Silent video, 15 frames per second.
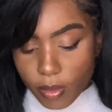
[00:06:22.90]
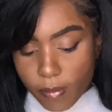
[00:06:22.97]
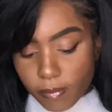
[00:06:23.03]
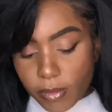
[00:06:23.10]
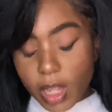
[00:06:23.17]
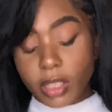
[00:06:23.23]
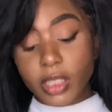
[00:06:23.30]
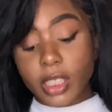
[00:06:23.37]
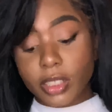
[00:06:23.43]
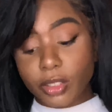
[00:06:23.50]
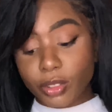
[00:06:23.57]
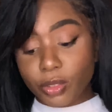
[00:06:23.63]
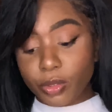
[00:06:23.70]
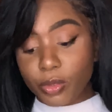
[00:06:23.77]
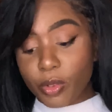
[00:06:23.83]
That tastes
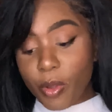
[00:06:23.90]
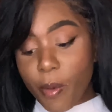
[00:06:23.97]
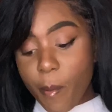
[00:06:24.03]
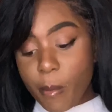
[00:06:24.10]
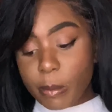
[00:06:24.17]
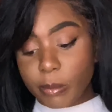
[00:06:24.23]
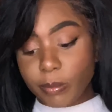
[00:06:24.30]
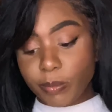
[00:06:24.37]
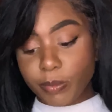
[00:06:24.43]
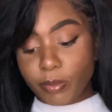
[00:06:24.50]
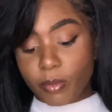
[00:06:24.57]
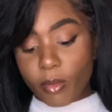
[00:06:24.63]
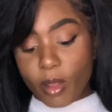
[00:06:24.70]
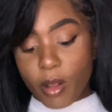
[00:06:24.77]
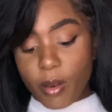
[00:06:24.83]

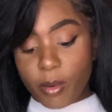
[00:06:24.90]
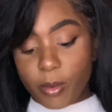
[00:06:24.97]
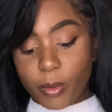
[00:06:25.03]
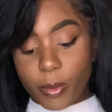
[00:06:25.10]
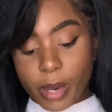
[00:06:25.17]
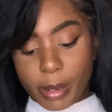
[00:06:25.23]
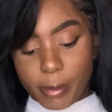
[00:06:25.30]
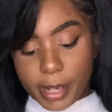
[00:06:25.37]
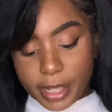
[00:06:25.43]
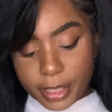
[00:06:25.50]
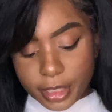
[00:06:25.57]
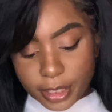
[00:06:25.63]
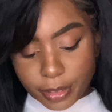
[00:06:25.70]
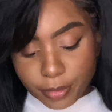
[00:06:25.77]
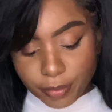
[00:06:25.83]
way
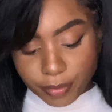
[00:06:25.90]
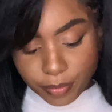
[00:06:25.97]
better.